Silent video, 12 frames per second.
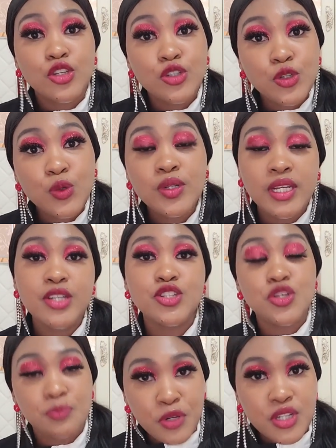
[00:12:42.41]
You
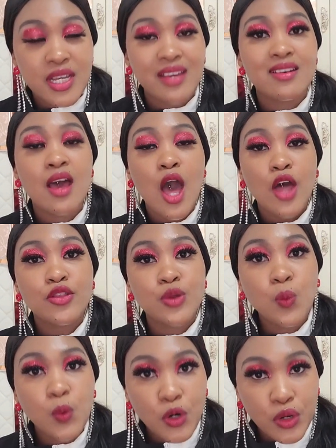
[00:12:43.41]
need to put in
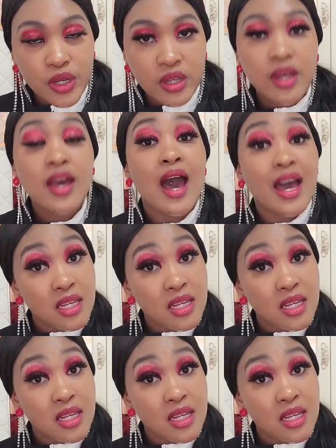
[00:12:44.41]
the work.